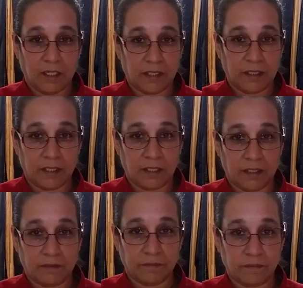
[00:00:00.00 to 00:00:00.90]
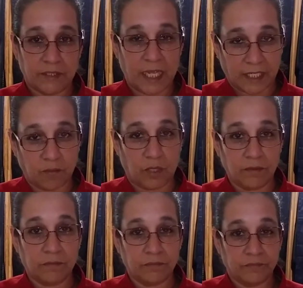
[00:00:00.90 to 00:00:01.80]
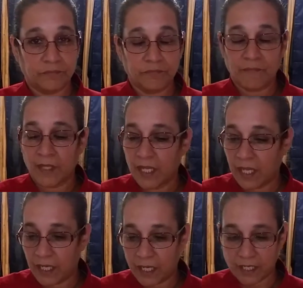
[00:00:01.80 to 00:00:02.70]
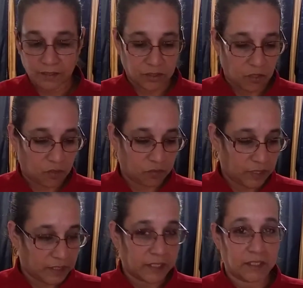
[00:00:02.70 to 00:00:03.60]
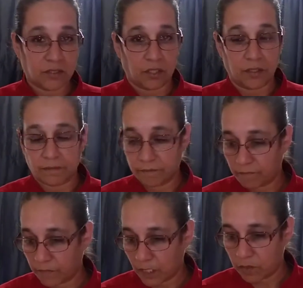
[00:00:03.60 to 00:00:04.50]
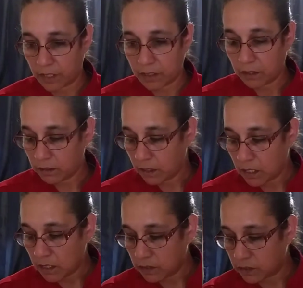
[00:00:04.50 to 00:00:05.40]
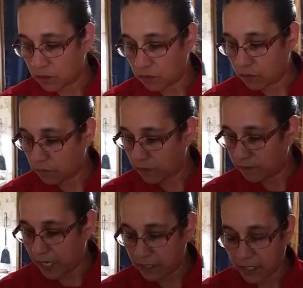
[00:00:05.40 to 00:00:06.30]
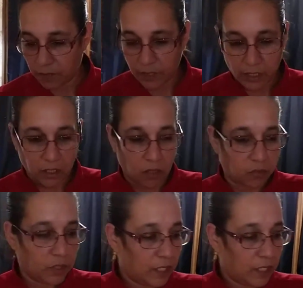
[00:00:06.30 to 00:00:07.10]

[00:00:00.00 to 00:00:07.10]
the techie one. And so let's get started. Okay, so we've got that ready to go.